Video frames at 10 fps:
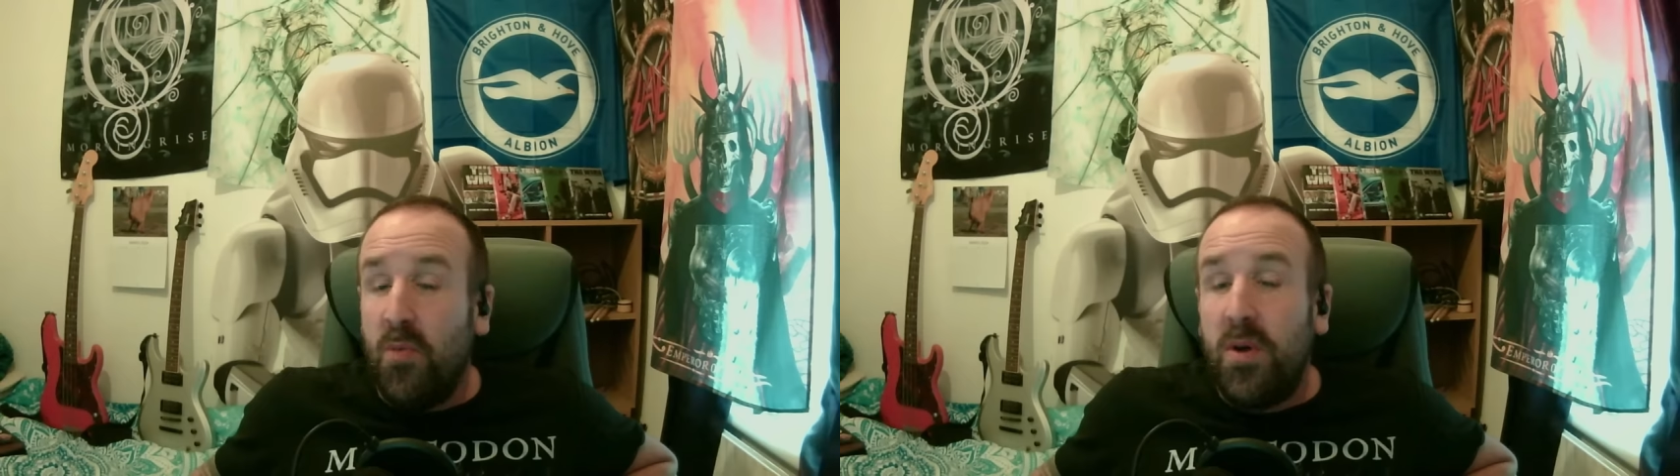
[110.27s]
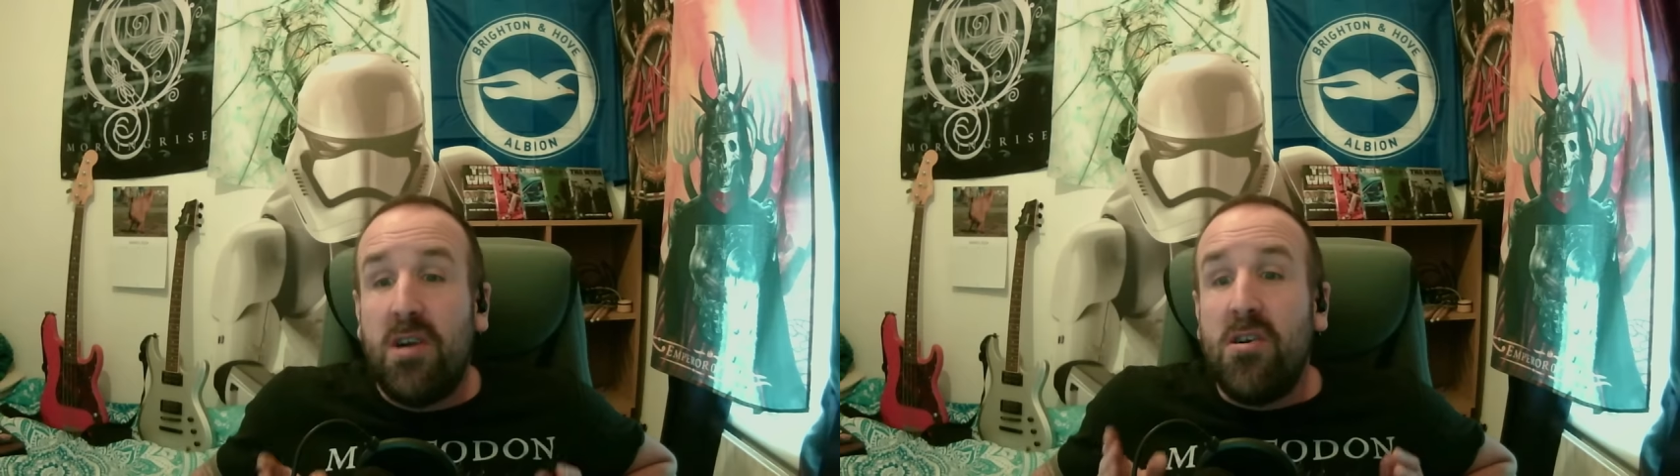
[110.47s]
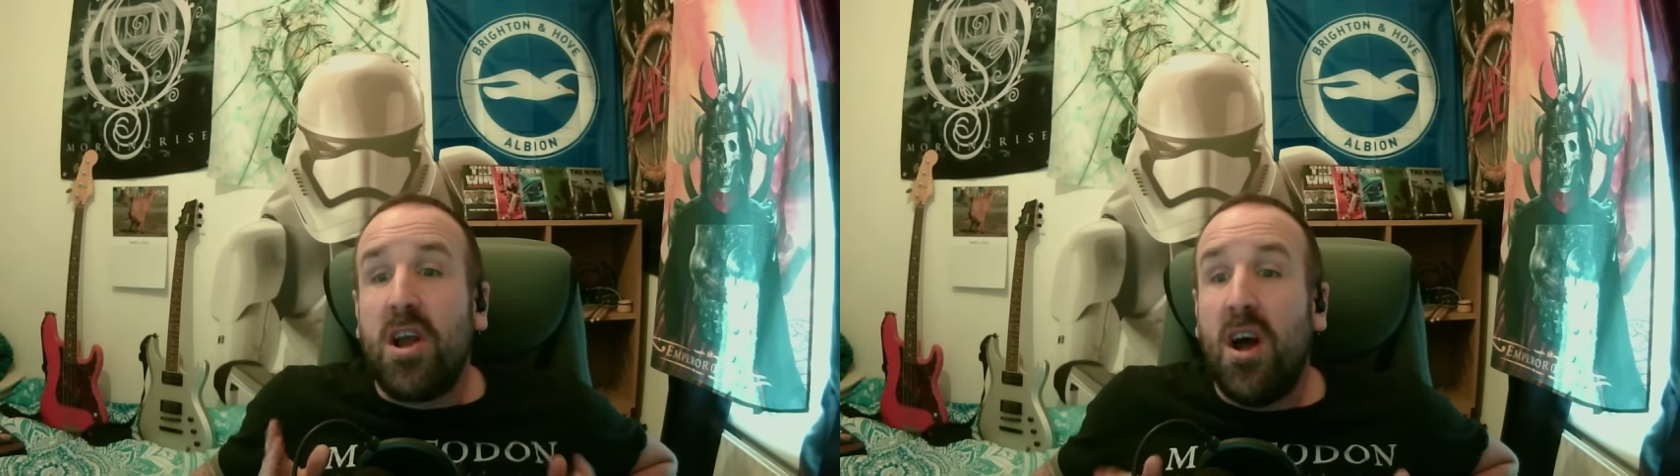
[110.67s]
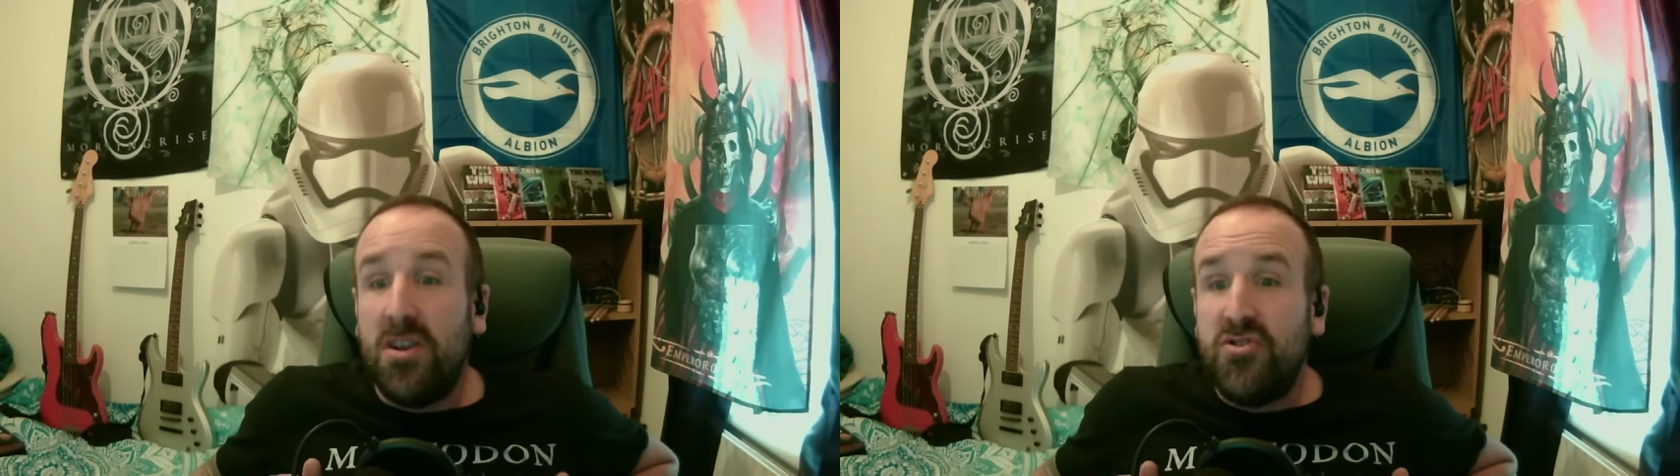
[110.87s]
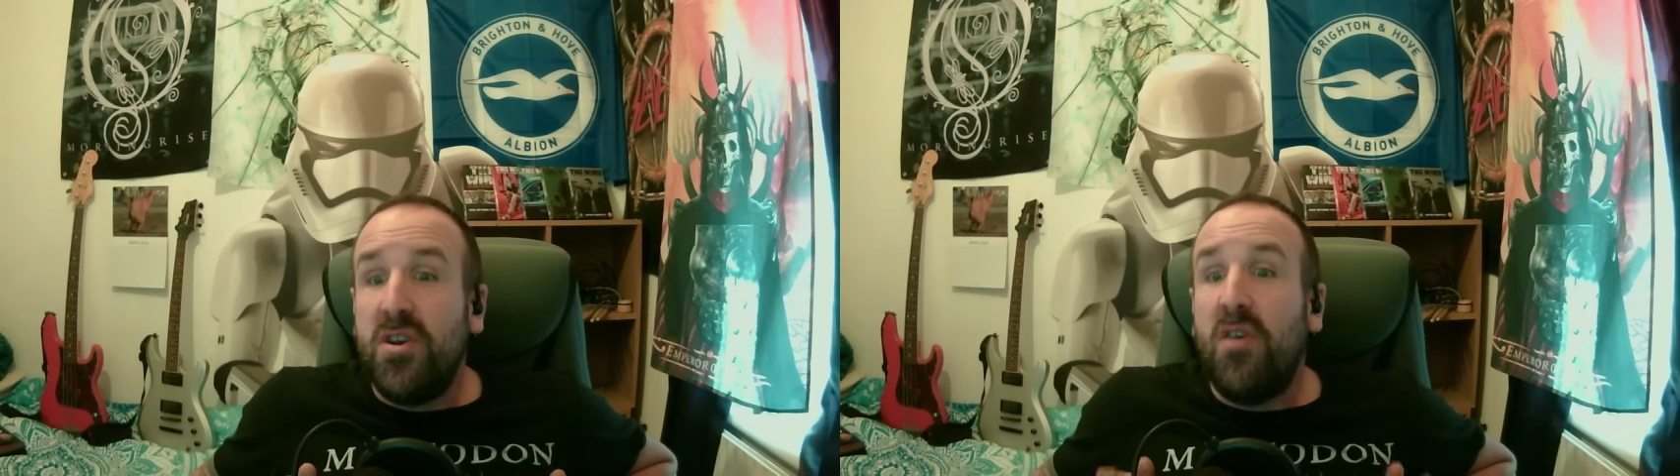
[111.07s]
we are a
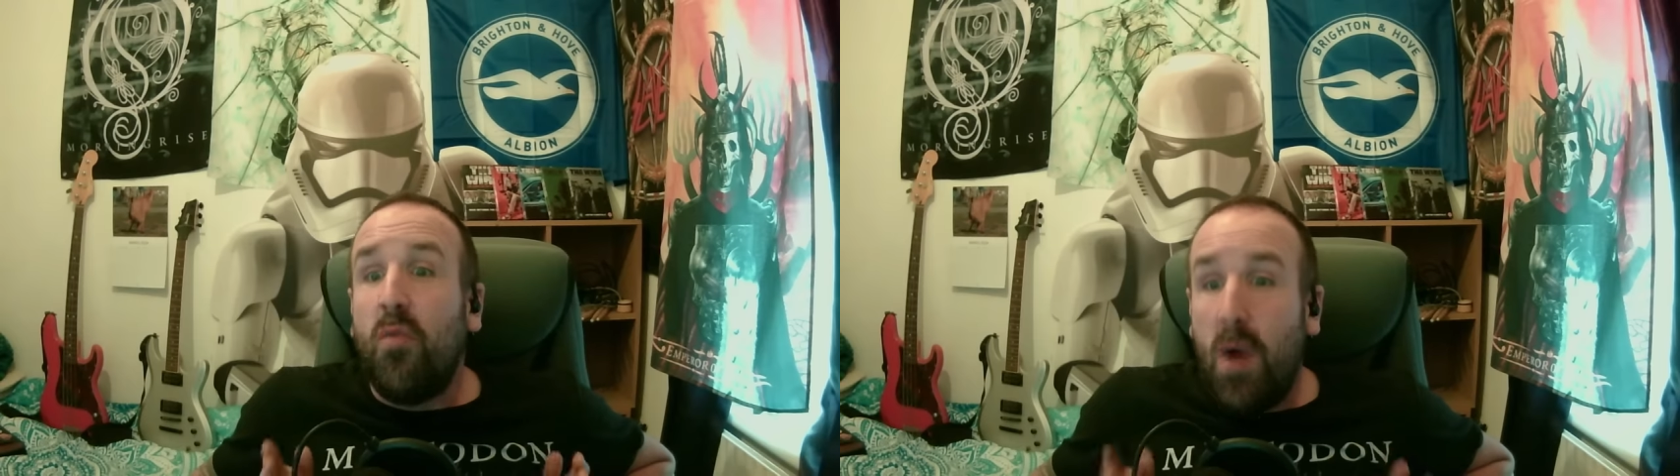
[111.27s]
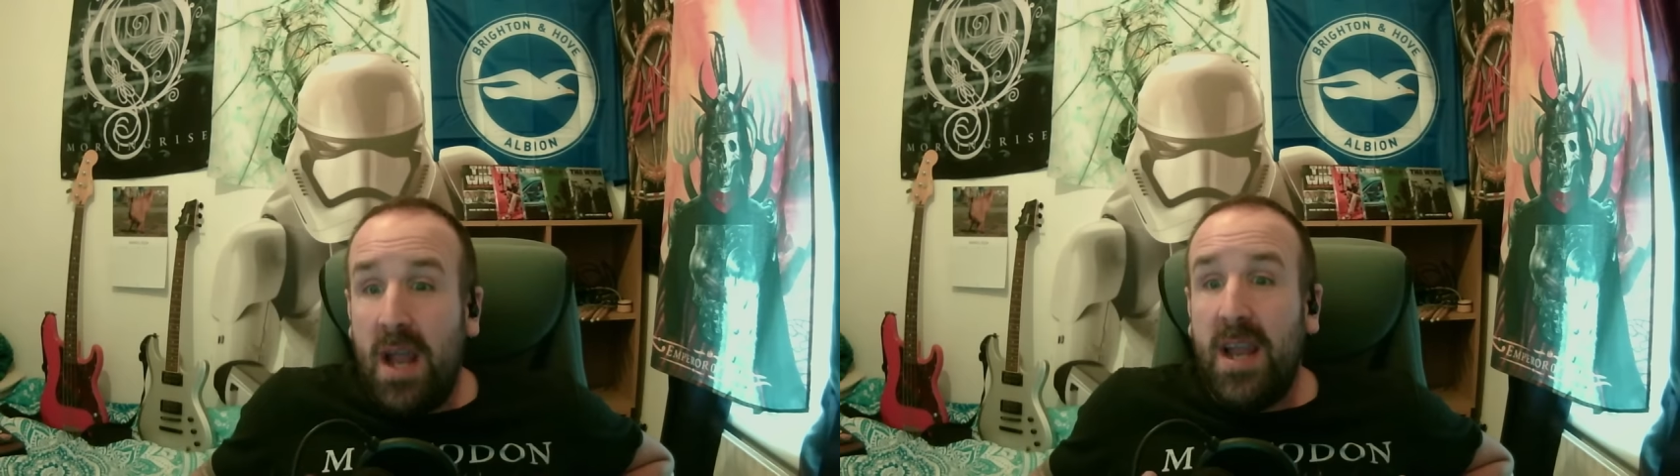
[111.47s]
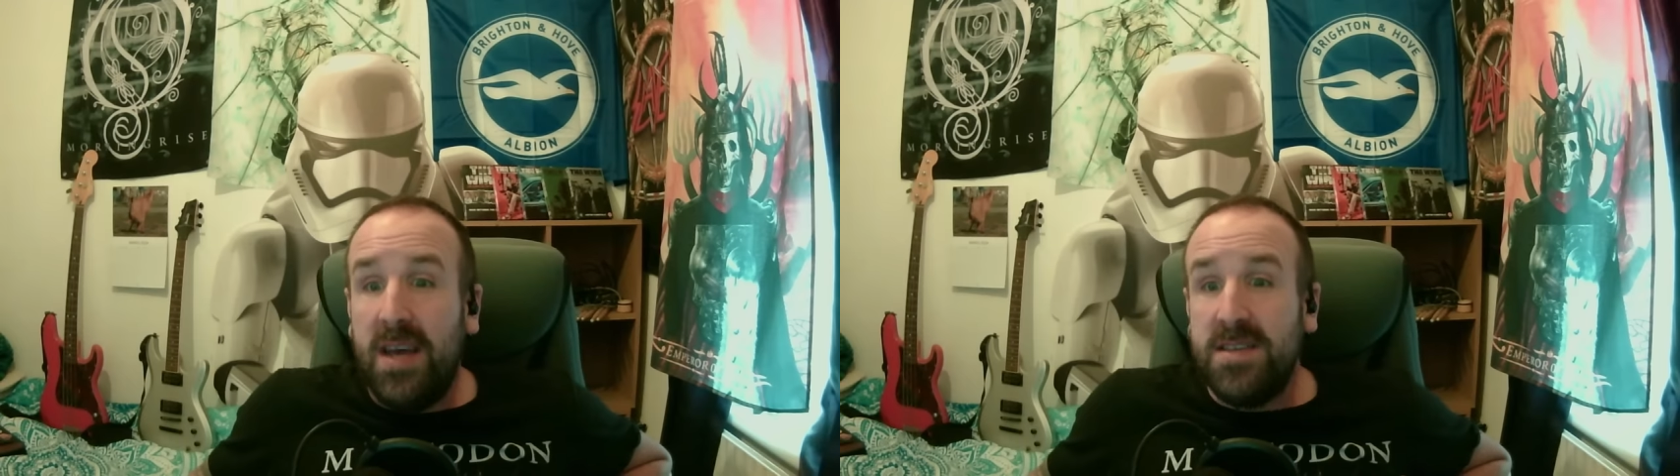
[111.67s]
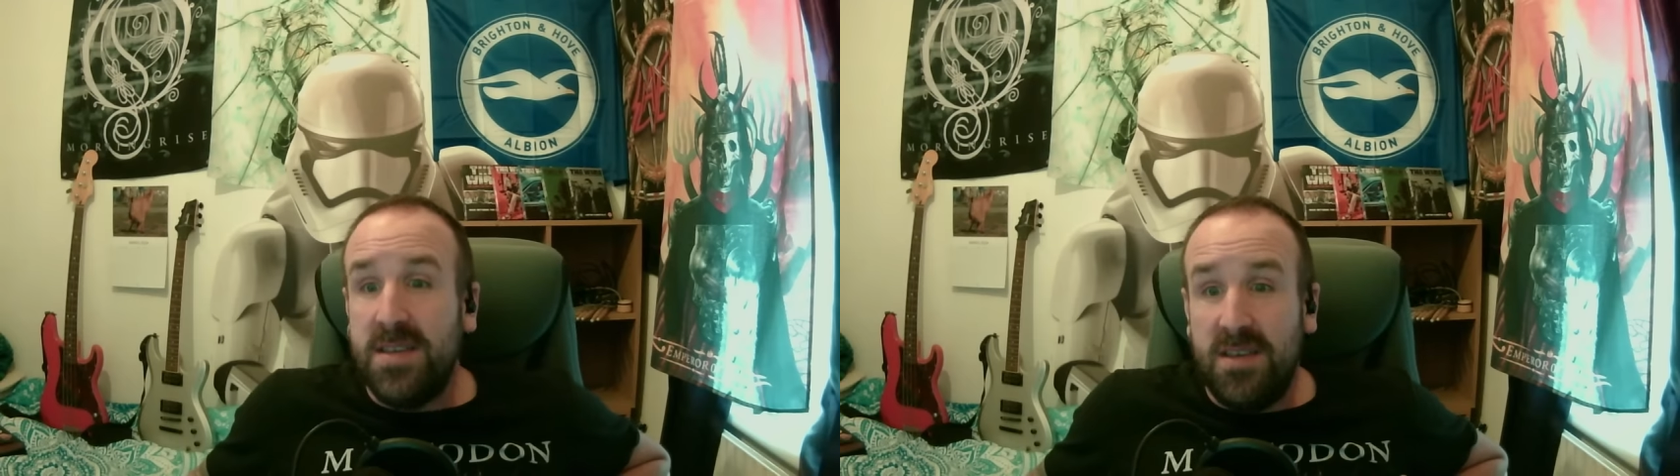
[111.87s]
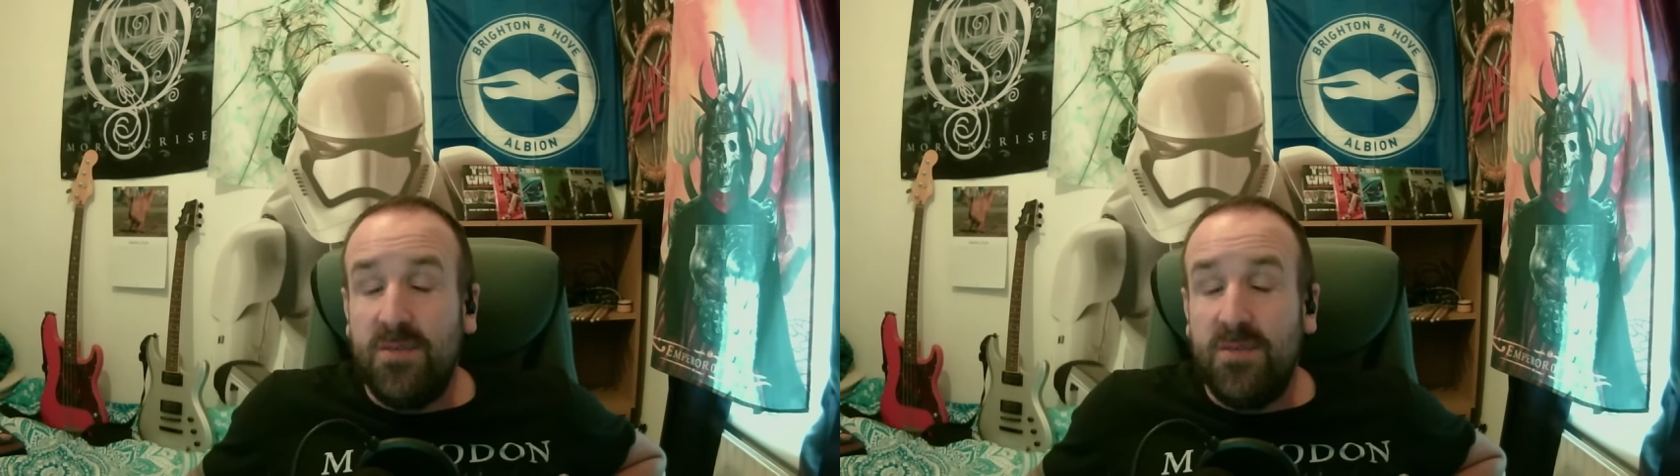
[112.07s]
country of wet lettuces.